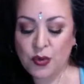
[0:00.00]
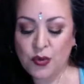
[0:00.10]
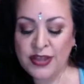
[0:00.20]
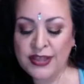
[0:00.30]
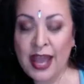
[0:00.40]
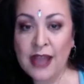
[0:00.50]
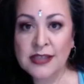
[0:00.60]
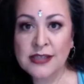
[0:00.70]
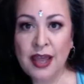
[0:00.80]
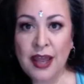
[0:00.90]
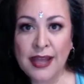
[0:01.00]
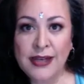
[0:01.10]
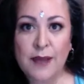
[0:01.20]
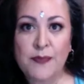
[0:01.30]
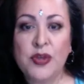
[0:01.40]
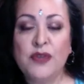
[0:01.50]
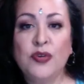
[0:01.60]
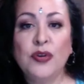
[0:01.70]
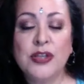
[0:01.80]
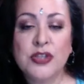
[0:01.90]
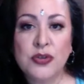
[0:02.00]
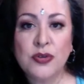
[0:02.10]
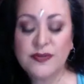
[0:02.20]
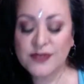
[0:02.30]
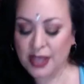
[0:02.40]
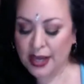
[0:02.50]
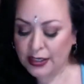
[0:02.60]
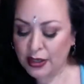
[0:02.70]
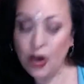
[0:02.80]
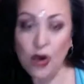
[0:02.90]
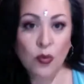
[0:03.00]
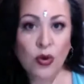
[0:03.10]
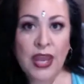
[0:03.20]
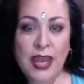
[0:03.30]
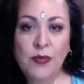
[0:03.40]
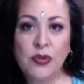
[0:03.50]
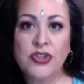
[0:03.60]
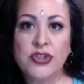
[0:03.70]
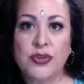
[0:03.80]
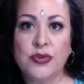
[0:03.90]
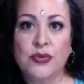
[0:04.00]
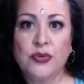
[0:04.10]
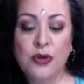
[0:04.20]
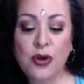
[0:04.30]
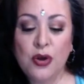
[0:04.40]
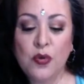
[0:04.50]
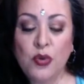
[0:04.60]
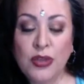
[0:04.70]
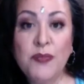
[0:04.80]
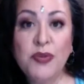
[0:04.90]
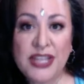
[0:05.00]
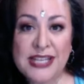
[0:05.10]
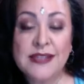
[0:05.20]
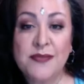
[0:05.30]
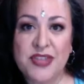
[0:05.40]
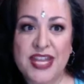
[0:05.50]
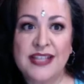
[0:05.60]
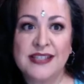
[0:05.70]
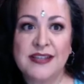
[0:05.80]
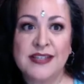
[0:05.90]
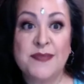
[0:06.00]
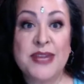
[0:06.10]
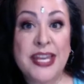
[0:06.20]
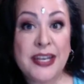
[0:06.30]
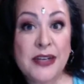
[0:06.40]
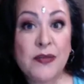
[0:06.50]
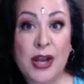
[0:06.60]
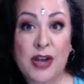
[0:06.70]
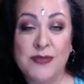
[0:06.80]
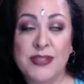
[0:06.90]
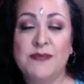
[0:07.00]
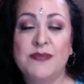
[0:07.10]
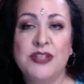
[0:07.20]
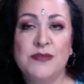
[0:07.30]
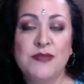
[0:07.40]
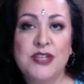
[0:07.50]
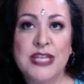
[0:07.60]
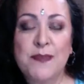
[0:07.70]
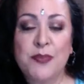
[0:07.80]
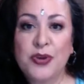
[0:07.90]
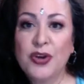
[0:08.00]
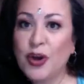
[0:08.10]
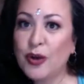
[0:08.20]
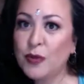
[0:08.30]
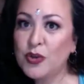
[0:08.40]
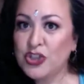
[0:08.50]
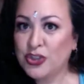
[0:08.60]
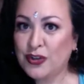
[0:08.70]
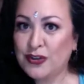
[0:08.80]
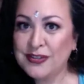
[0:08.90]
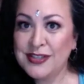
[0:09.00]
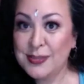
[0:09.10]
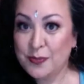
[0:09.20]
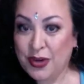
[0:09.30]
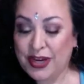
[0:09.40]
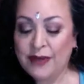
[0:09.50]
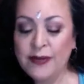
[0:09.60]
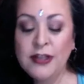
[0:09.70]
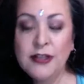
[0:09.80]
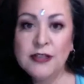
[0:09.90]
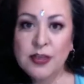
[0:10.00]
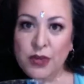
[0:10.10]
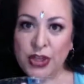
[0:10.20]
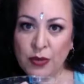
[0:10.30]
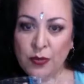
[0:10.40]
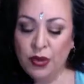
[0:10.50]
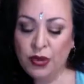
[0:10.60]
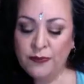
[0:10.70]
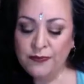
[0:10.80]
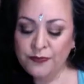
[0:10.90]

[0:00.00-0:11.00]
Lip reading: in that sign, that beautiful intuitive sign, we're able to really release some things, some hidden realms, some deep emotional debris. So with your bowl,